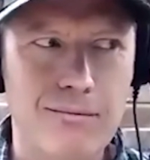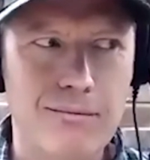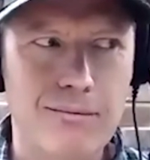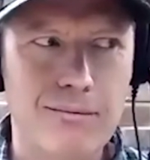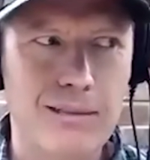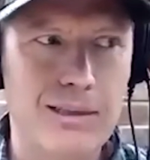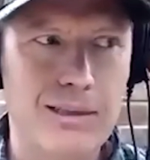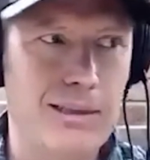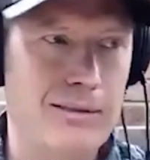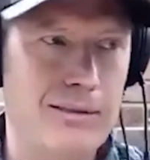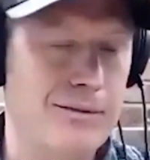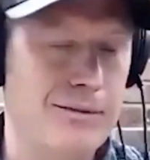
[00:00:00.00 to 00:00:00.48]

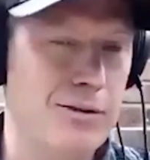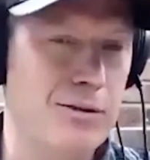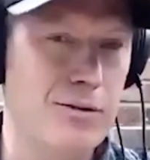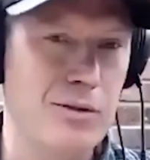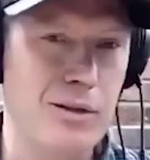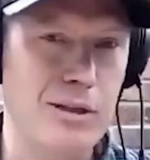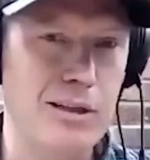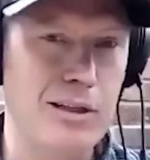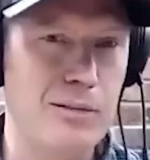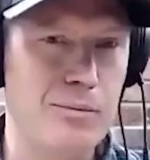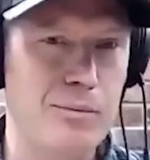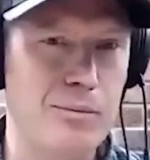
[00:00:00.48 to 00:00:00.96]
they've
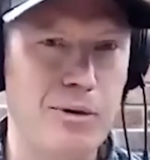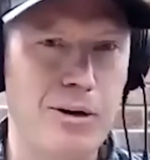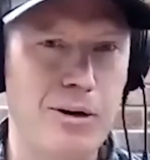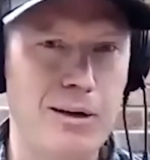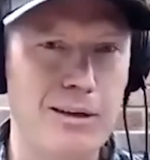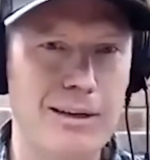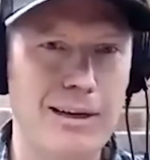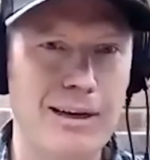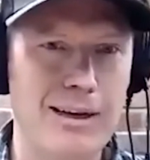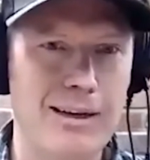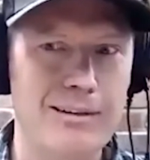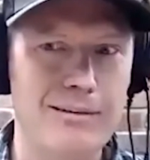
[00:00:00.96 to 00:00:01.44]
agreed
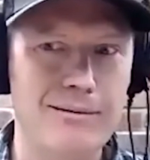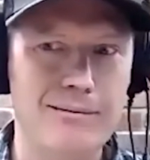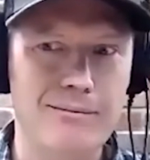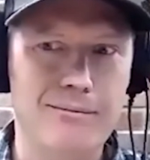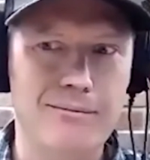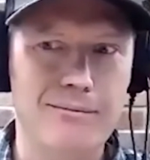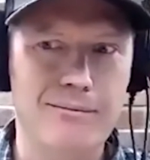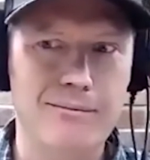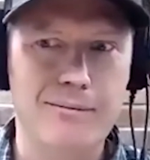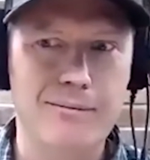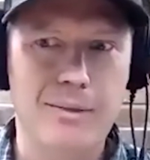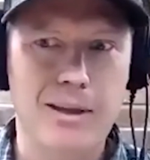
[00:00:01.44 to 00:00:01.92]
upon that,
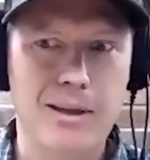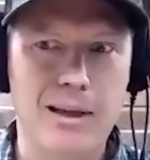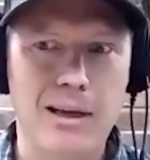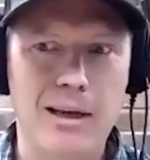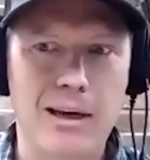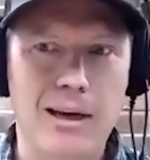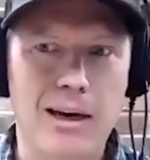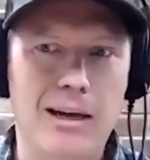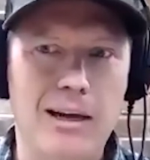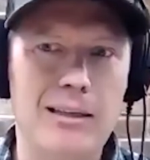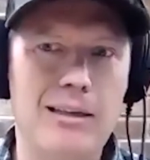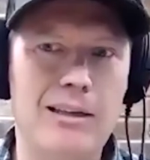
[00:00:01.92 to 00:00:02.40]

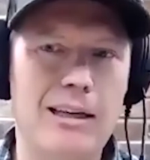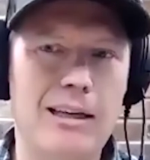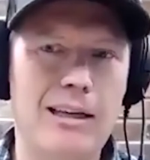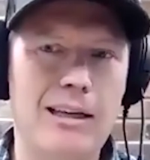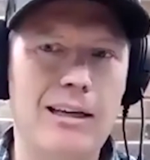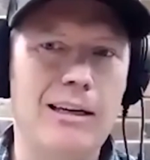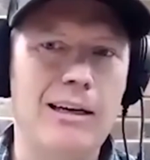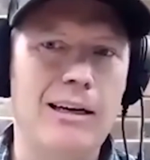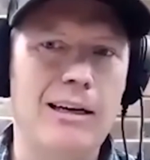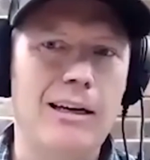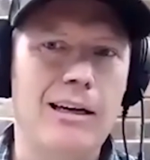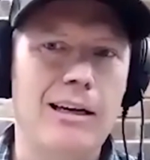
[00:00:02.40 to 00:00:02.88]
I
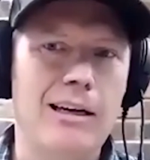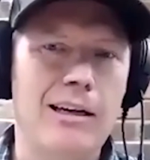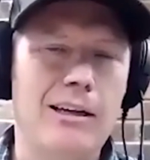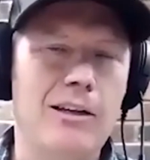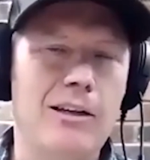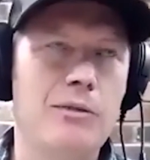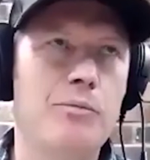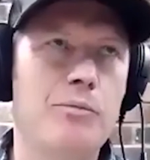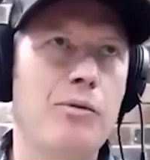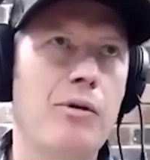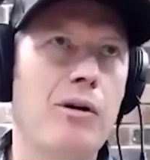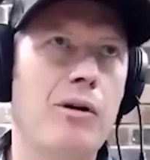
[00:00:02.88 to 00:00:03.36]
think
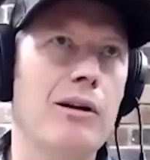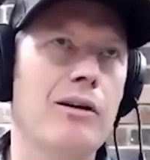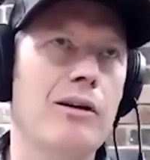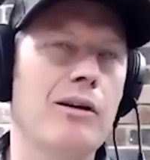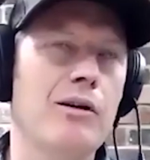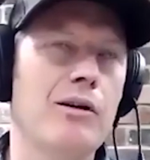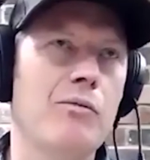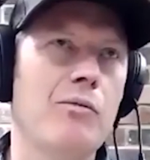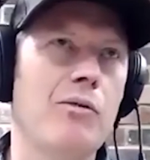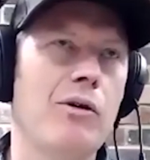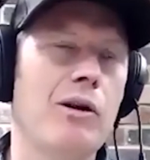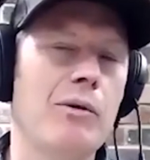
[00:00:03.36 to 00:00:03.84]
you're probably
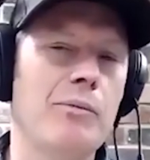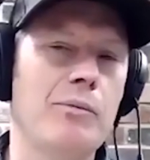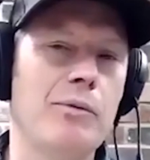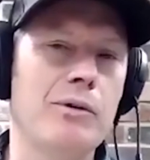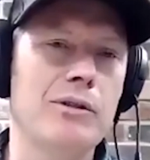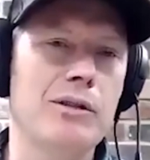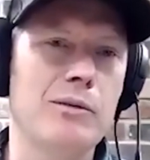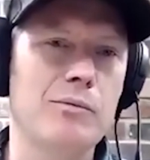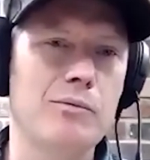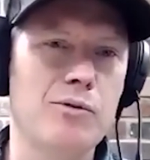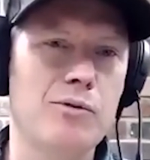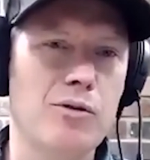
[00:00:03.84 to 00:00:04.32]
going to want to
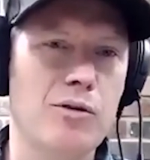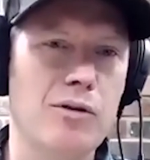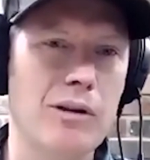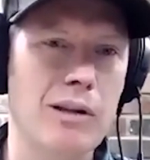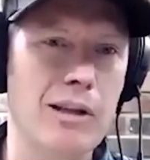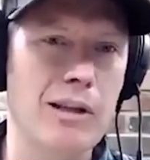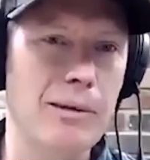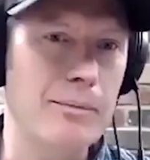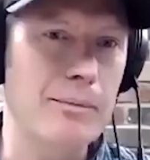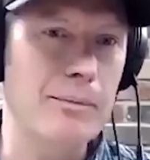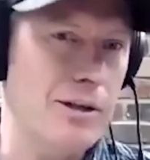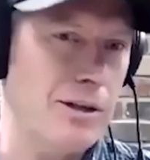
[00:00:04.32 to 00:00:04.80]
put some sort of
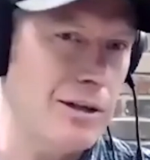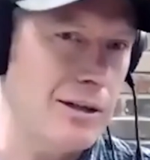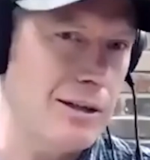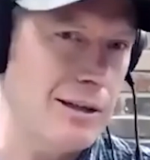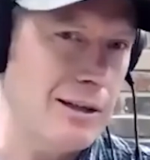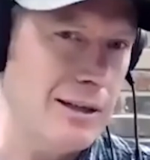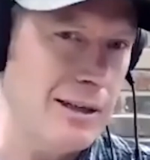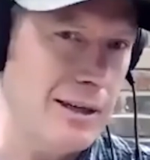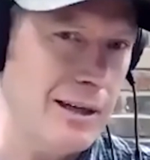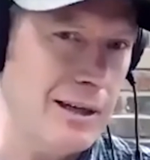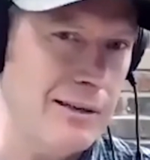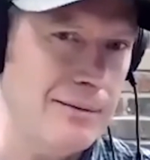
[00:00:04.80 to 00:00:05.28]
limiter
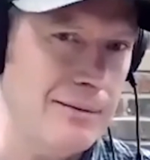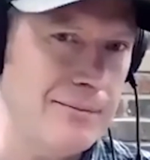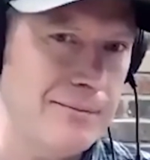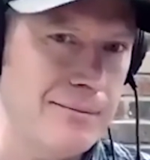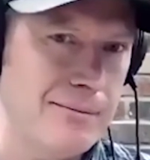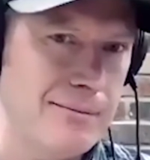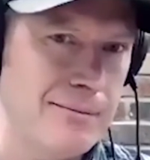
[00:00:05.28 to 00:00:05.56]
in there,